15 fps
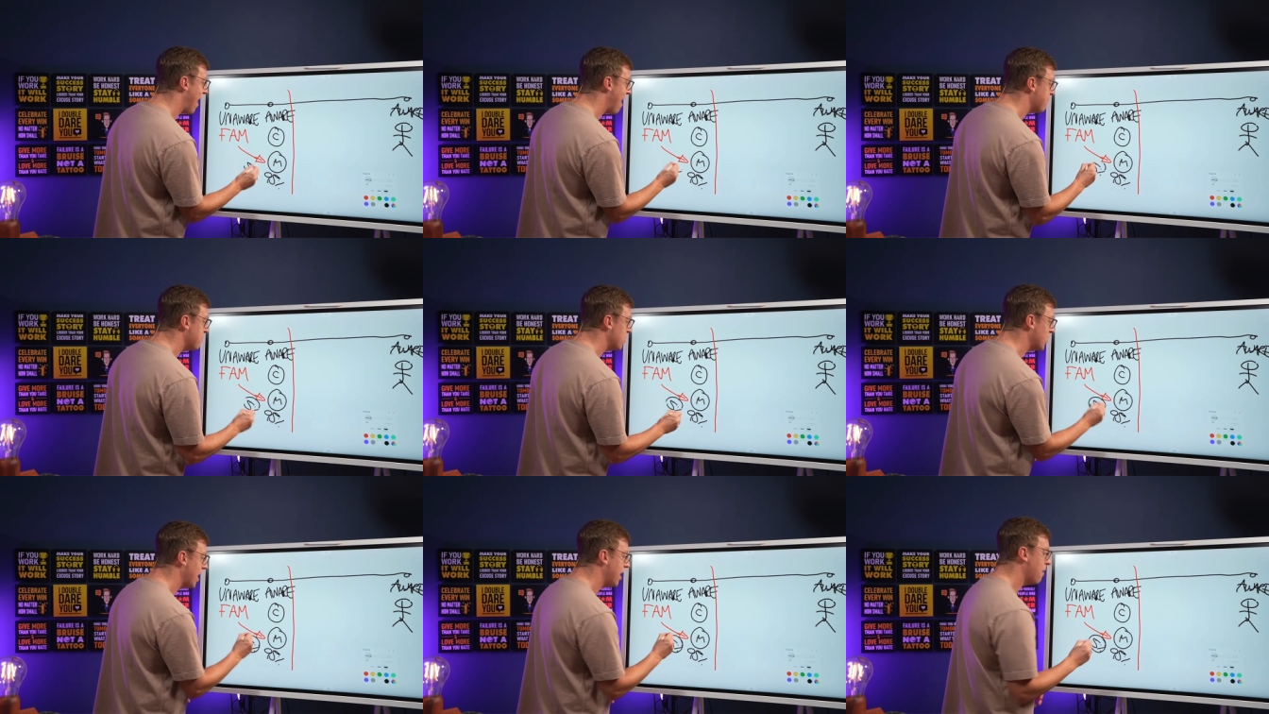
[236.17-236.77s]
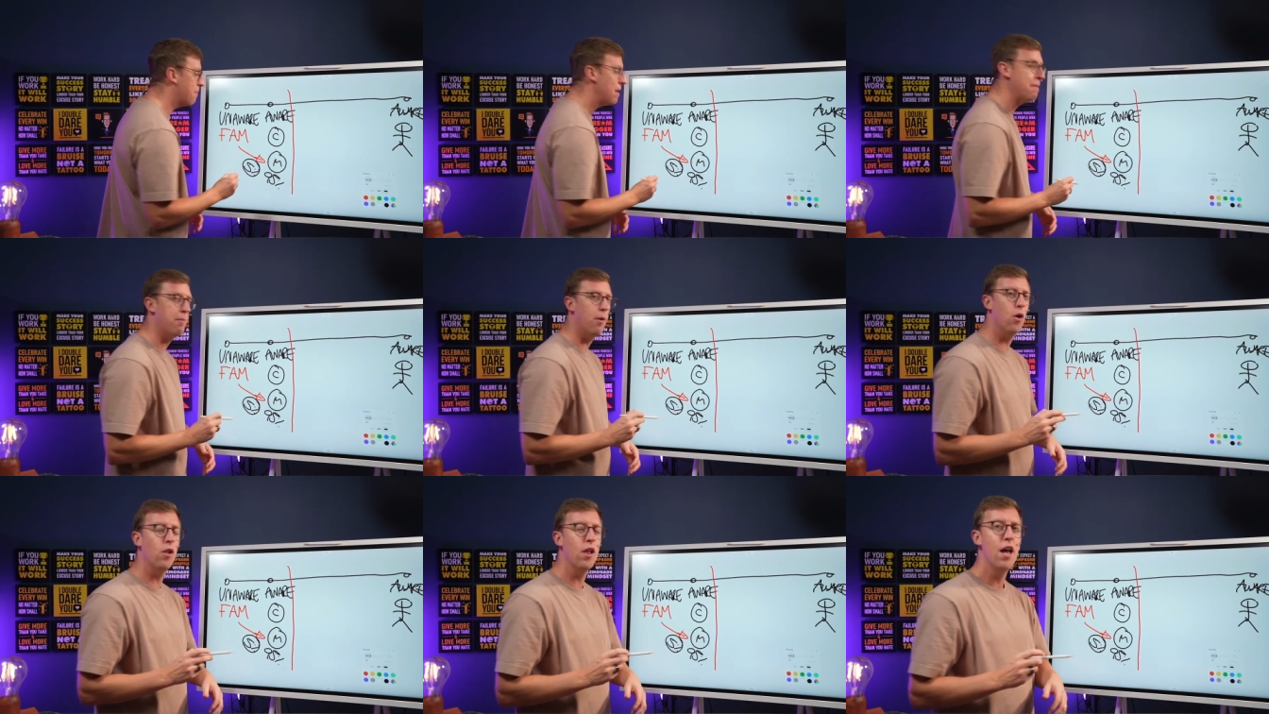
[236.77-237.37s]
5% of
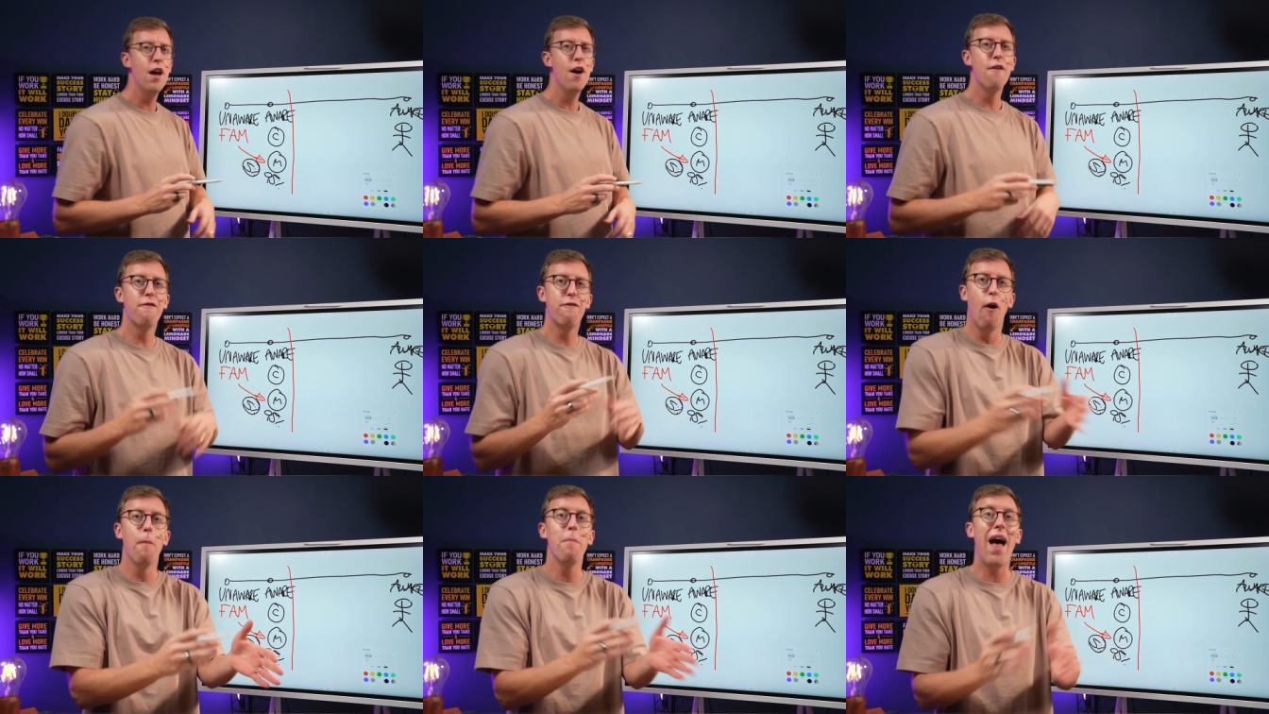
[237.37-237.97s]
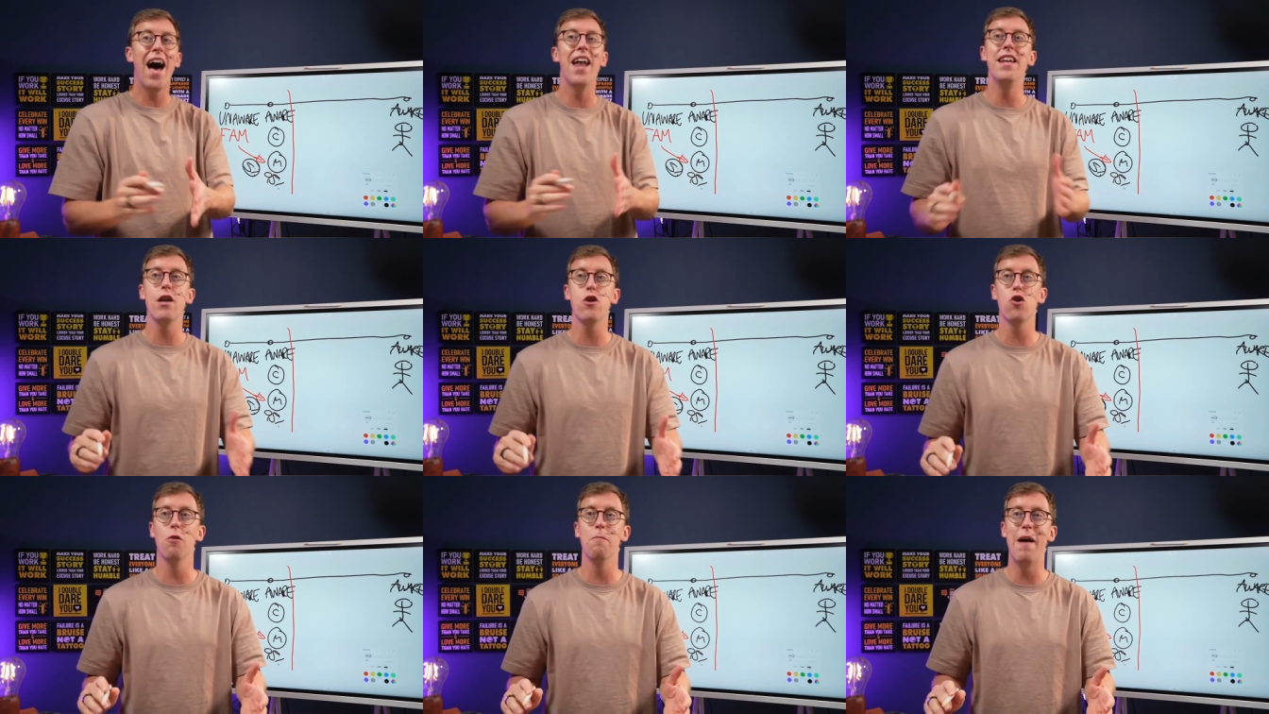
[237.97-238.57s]
people from that
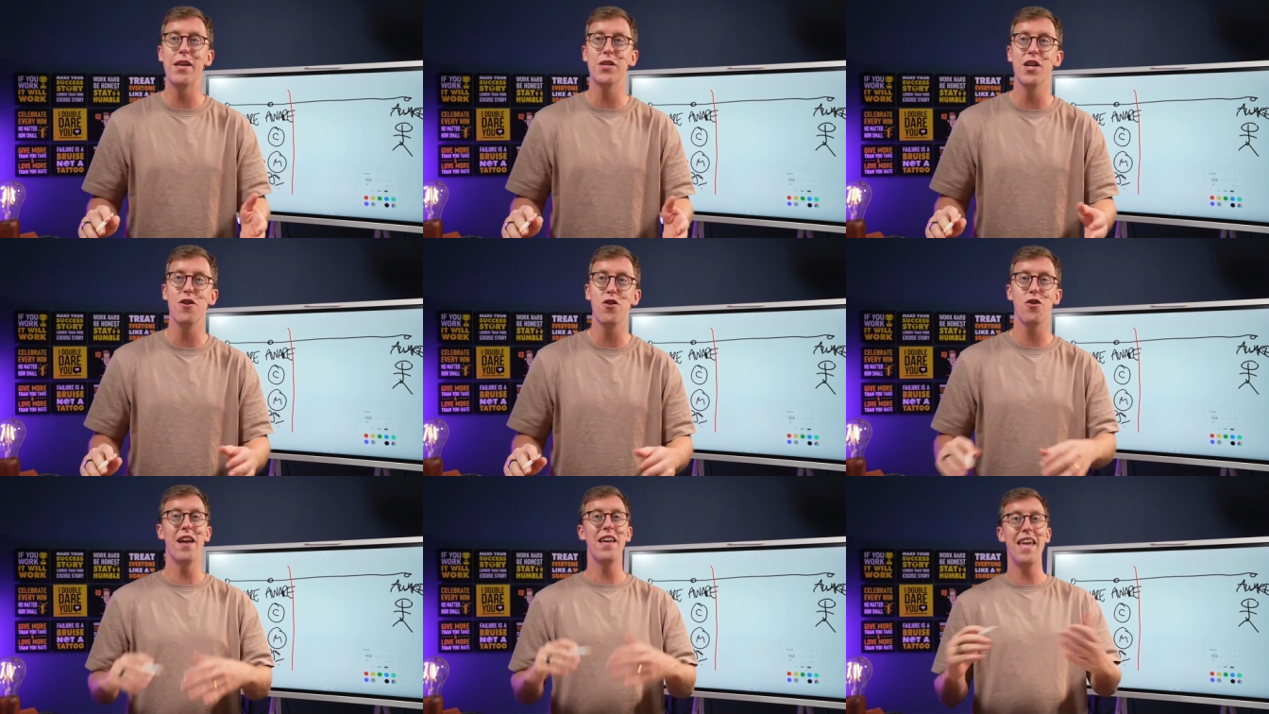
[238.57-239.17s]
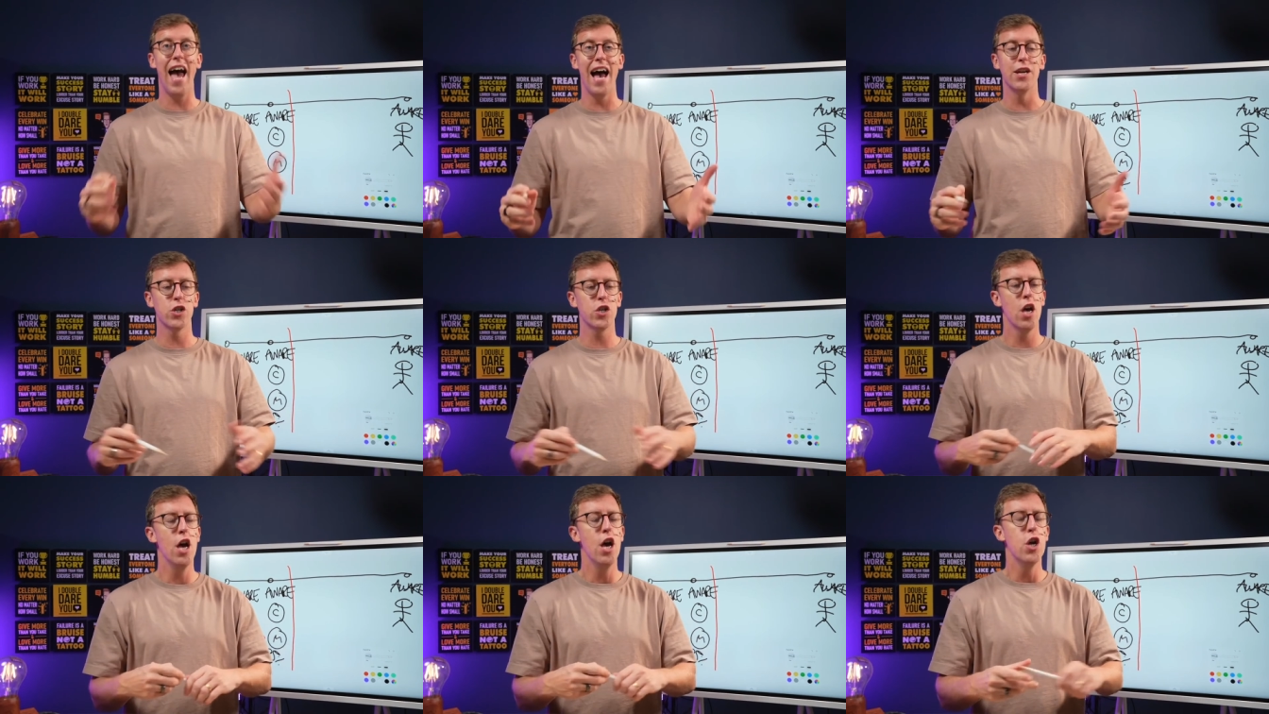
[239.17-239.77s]
initial message say yes.